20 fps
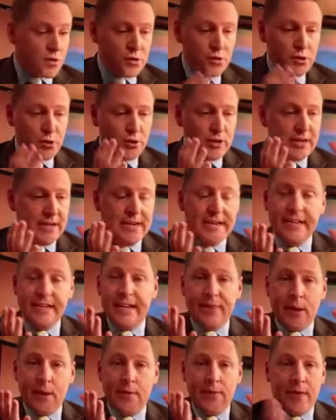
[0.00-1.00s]
So you need to
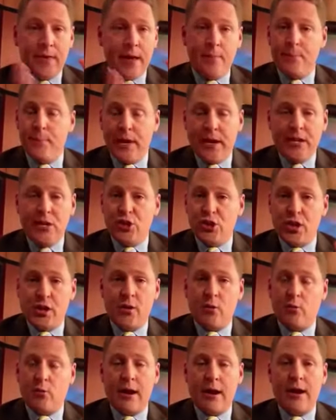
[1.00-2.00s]
get that big
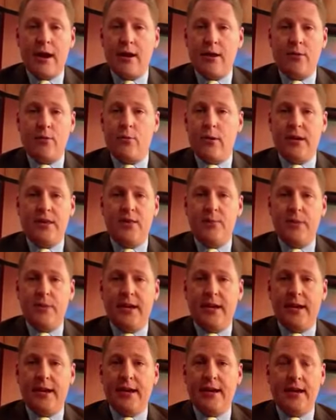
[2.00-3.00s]
chunk right out of the way at the
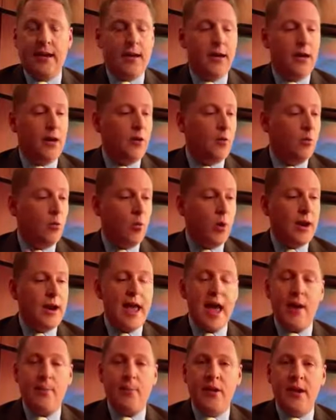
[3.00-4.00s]
beginning. What
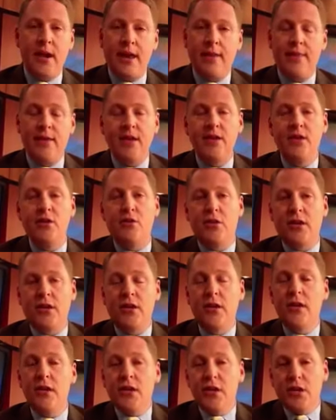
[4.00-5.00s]
happened, and then you
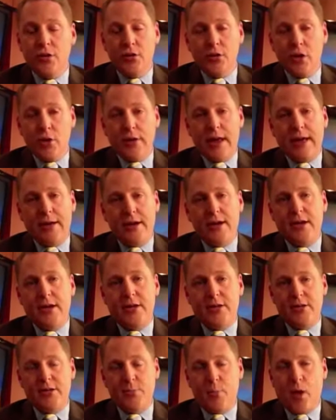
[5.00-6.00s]
can go down
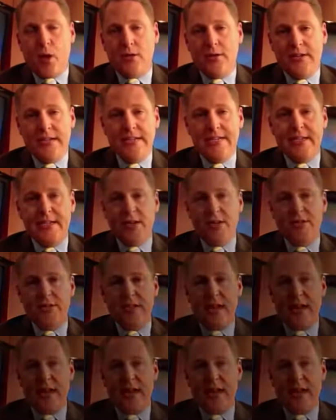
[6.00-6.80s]
into the smaller details